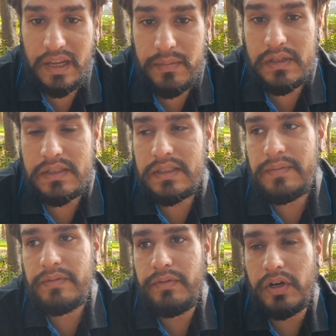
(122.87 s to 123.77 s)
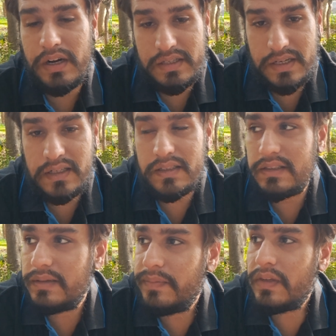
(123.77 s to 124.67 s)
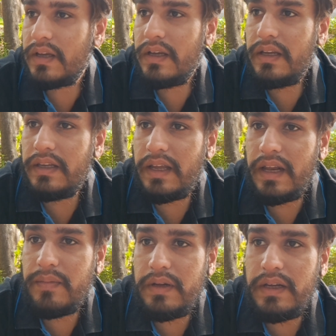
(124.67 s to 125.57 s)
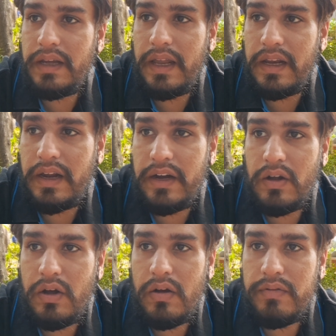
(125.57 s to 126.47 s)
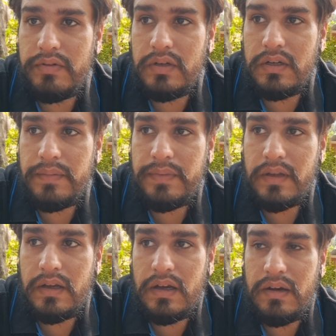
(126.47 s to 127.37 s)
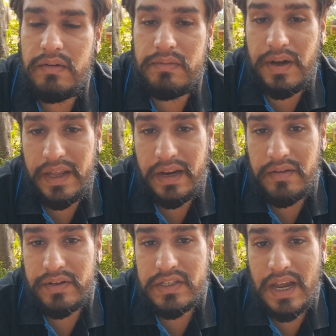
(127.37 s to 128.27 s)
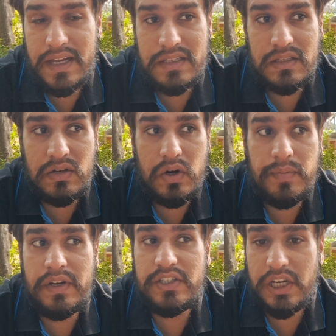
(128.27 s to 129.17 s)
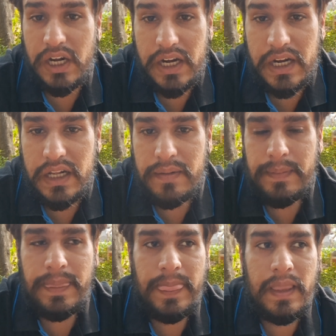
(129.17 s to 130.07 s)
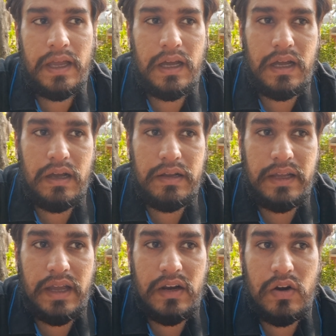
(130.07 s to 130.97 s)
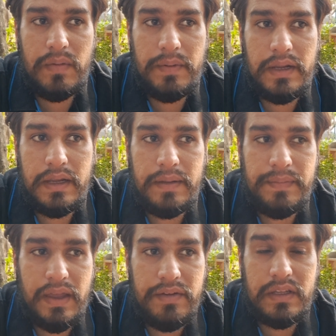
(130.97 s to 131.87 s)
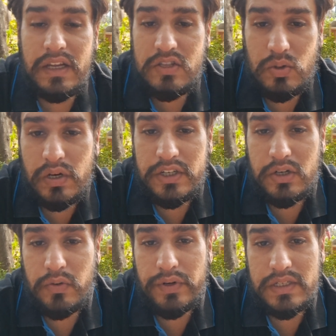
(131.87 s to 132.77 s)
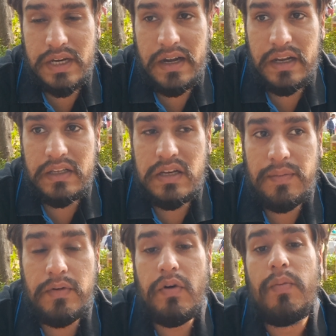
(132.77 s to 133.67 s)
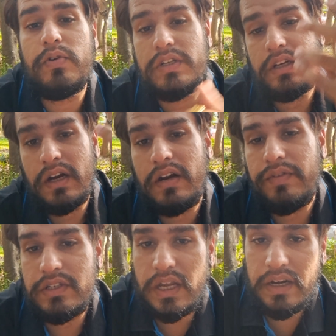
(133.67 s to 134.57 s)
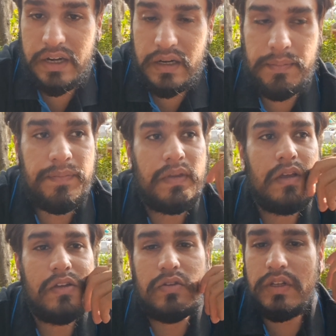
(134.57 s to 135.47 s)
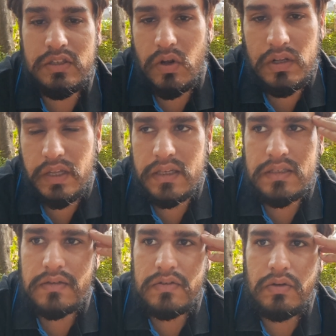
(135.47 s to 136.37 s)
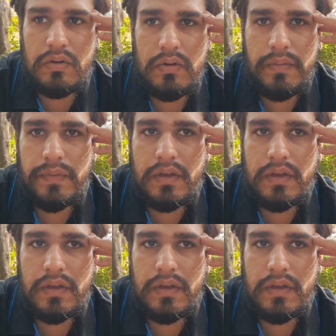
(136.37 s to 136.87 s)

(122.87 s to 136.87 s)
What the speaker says: cables for data centers, they can be any kind of wiring which has not been shielded, they cannot be having the insulation to withstand these type of opposite current which can heat up. So these all things. So